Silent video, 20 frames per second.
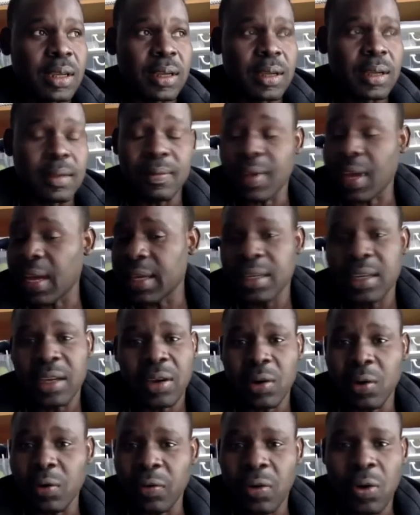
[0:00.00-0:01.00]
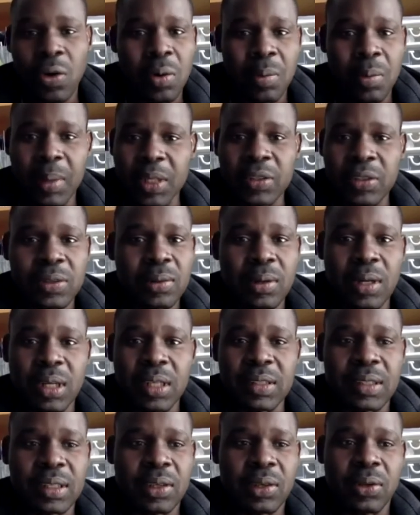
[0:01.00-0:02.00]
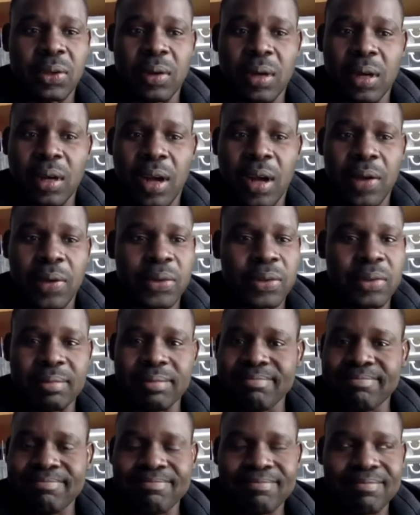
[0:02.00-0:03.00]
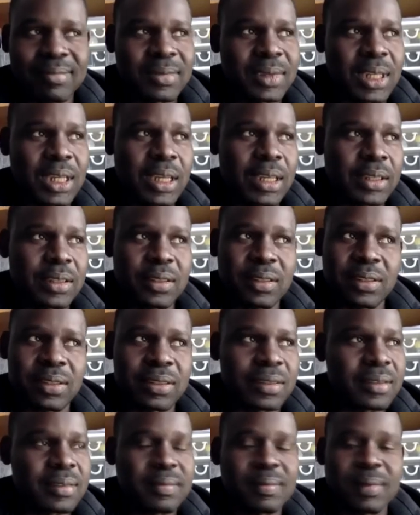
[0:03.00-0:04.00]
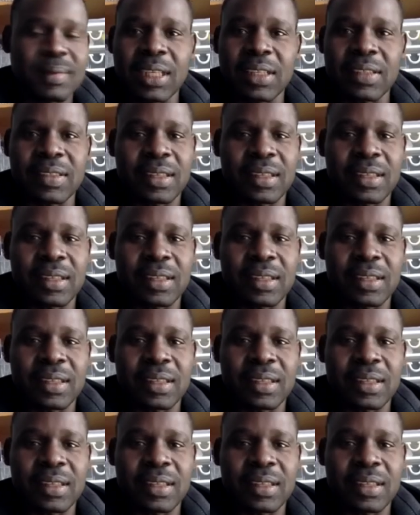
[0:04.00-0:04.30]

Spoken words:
the idea of home as soon as you are out, it's just a